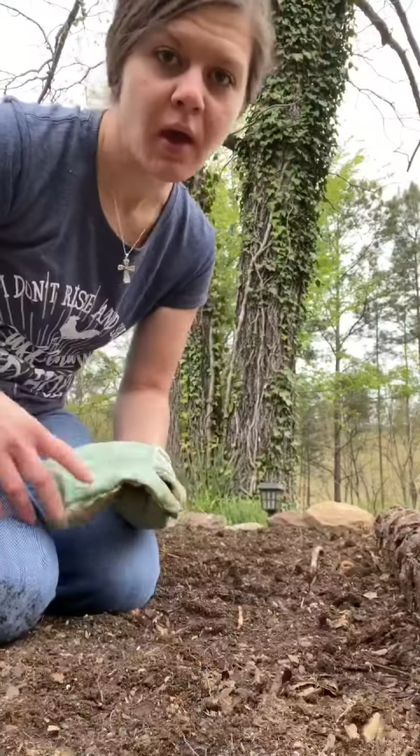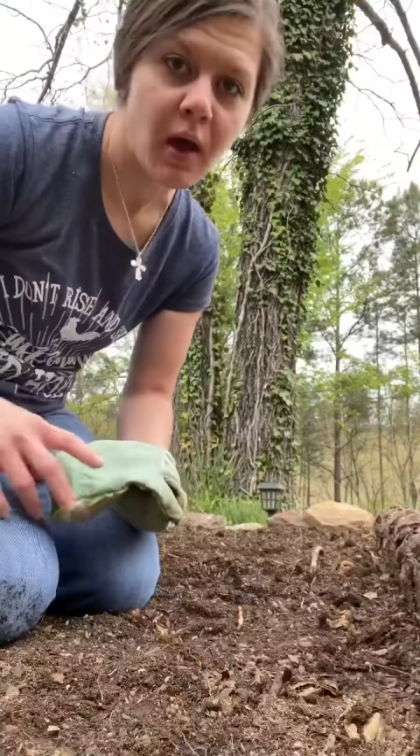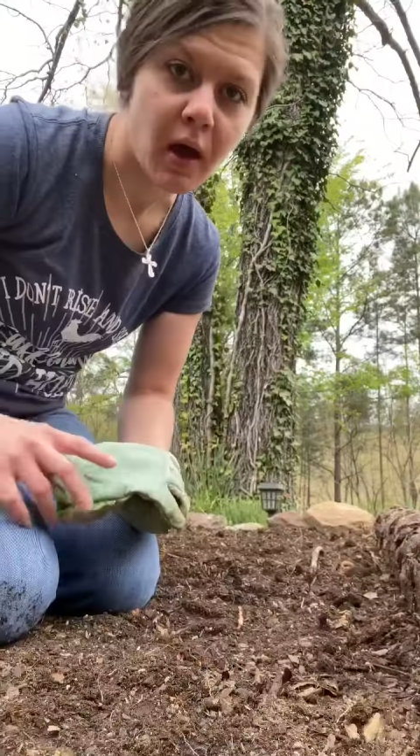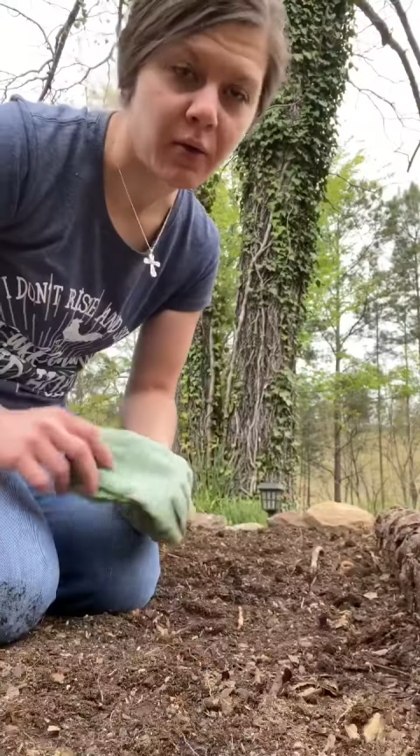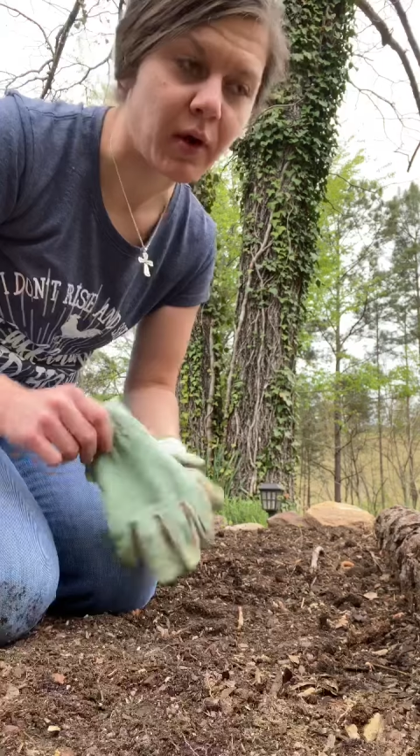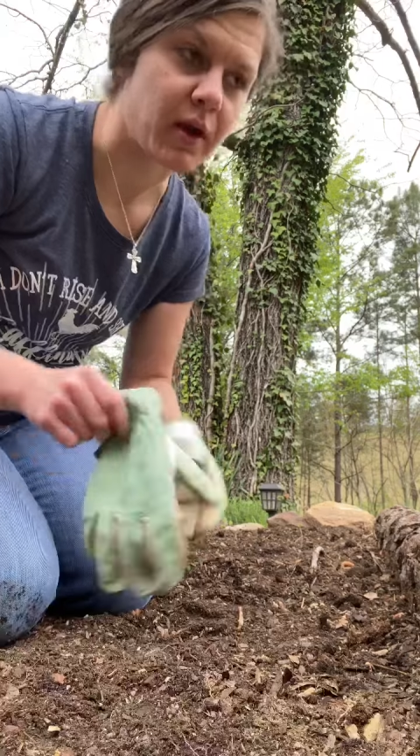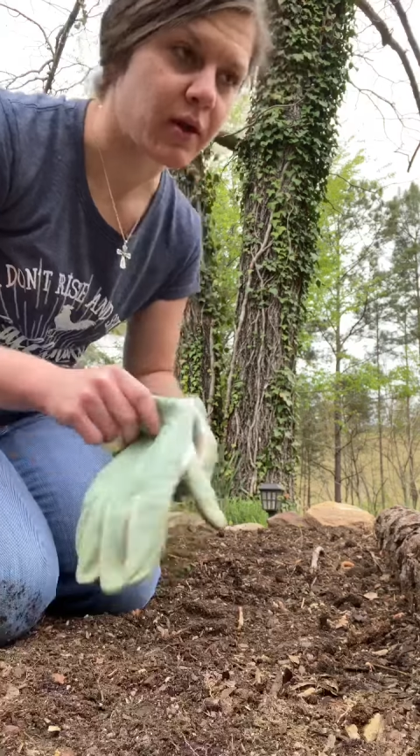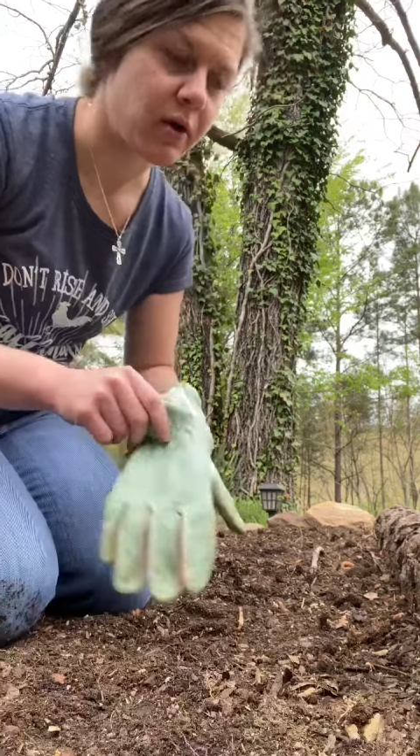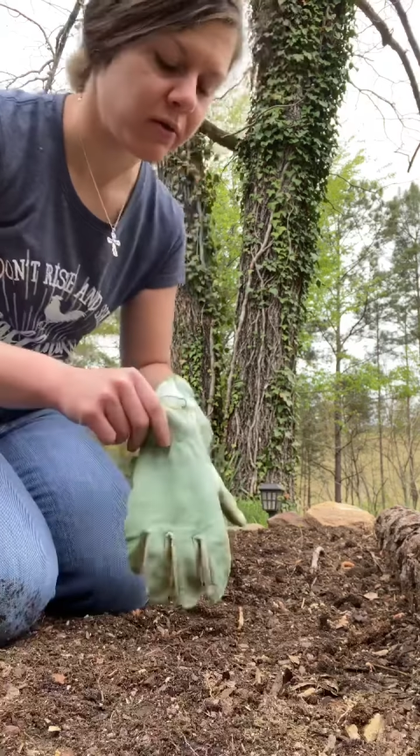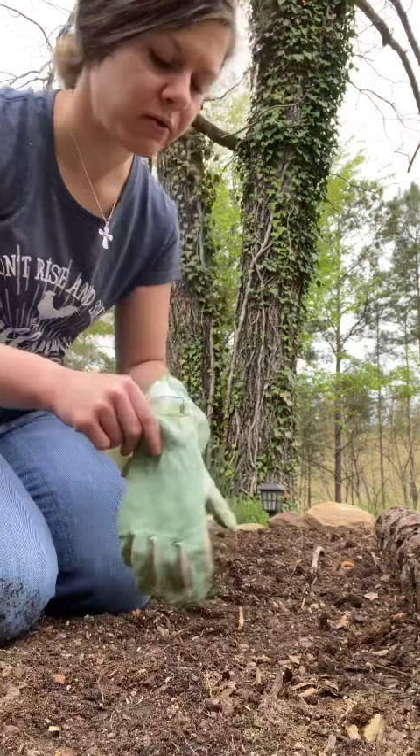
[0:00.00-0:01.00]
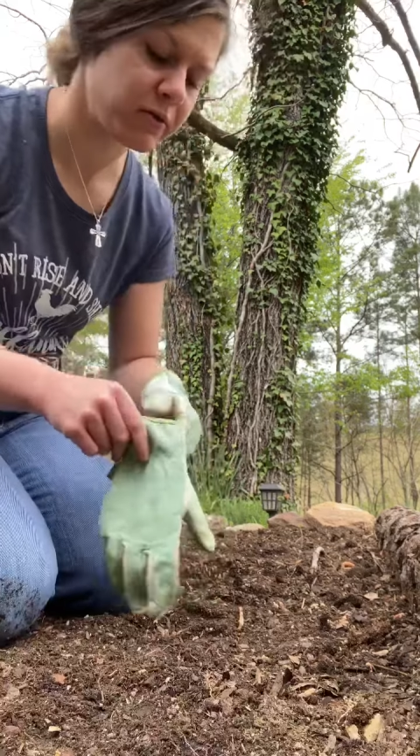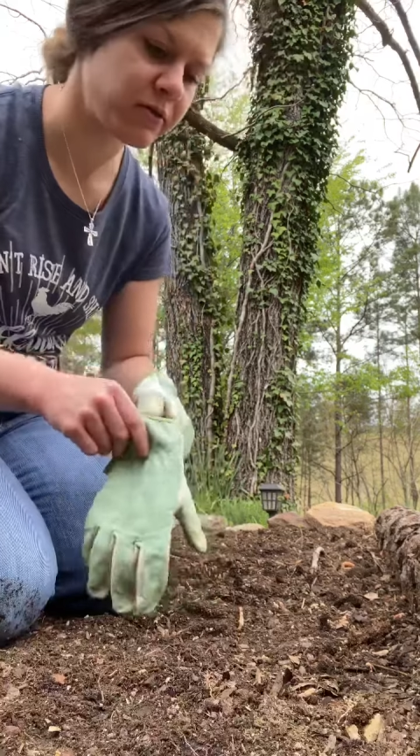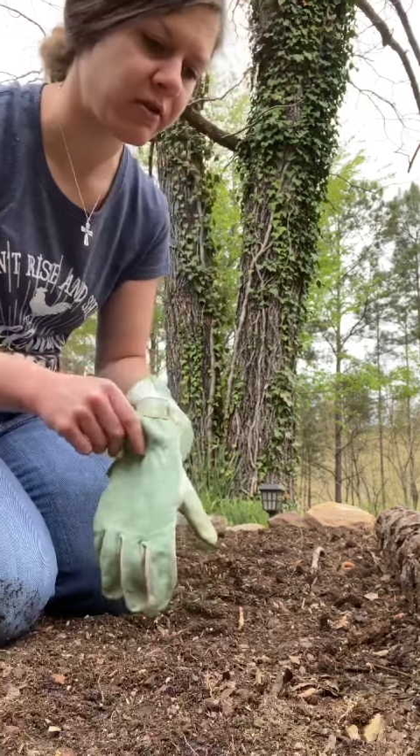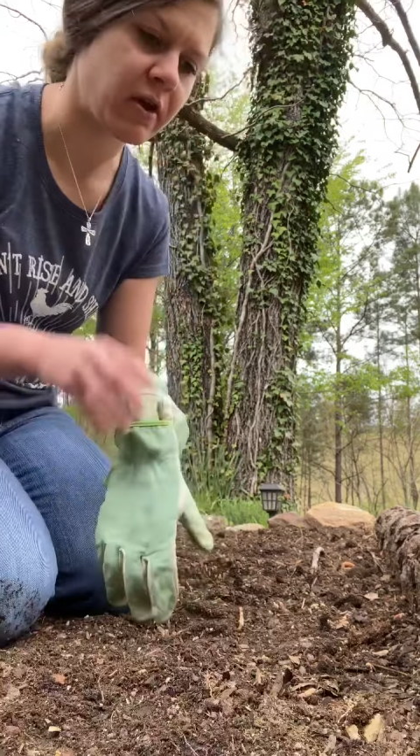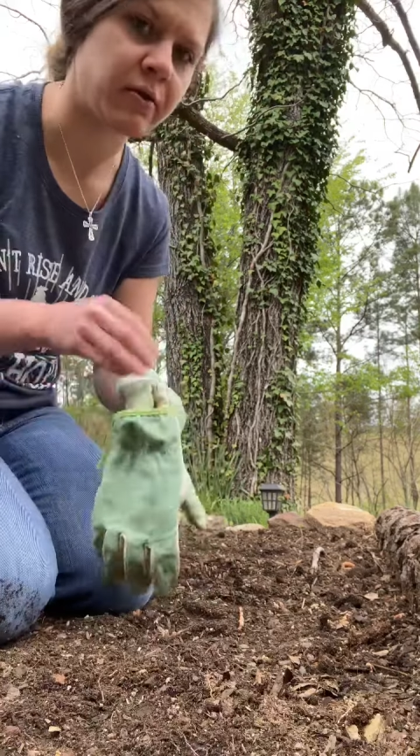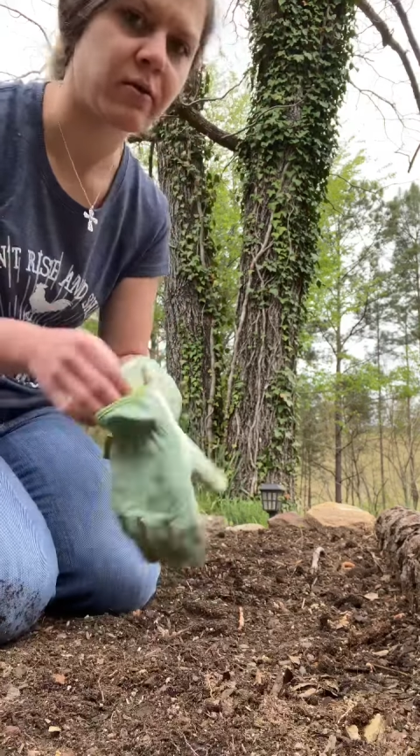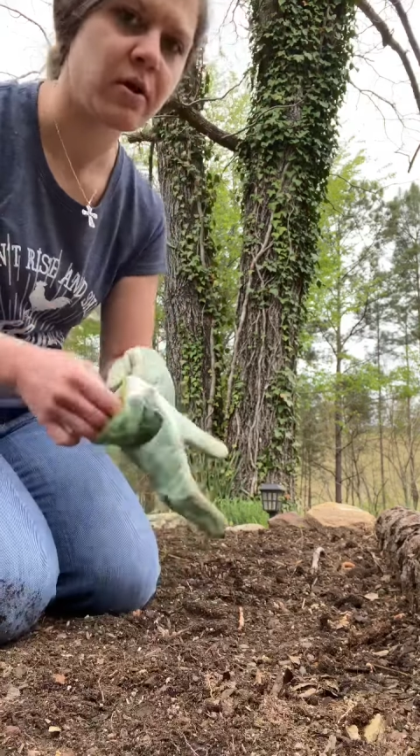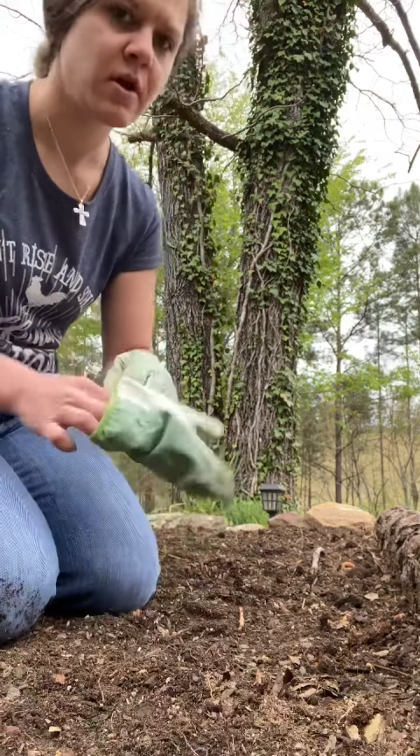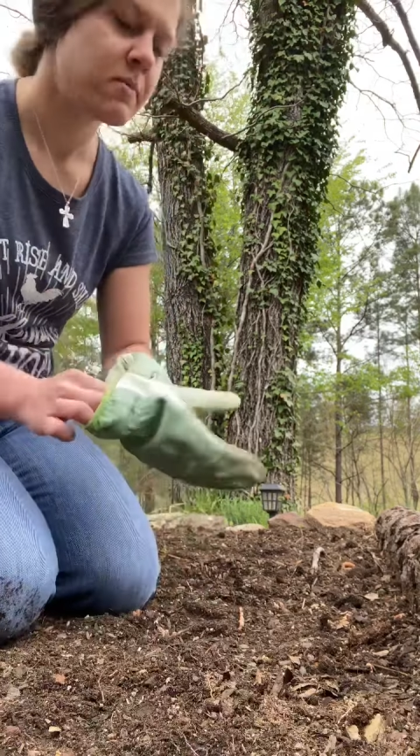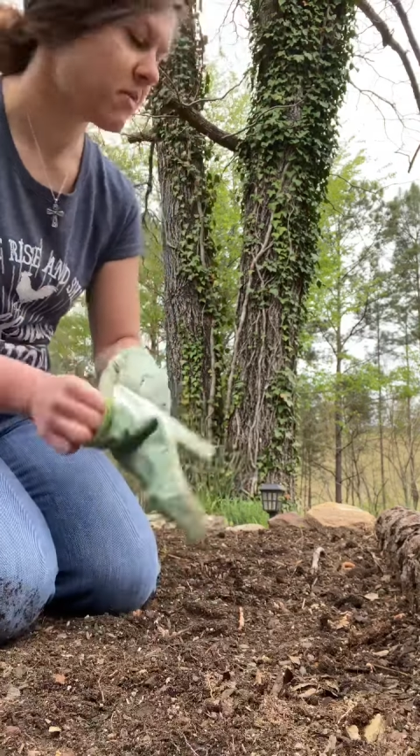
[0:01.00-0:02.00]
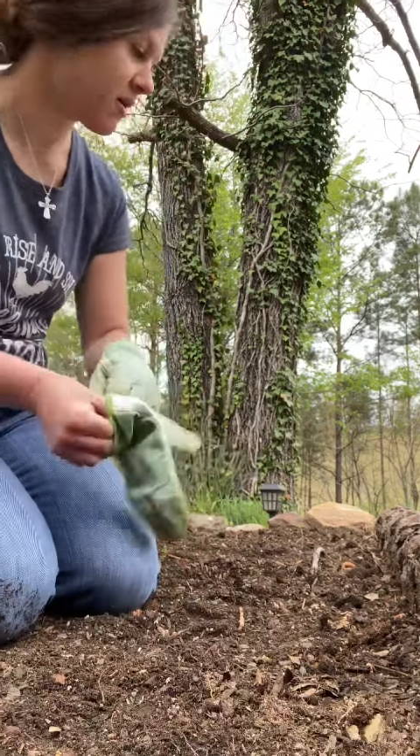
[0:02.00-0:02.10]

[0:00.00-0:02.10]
Okay, y'all. So, my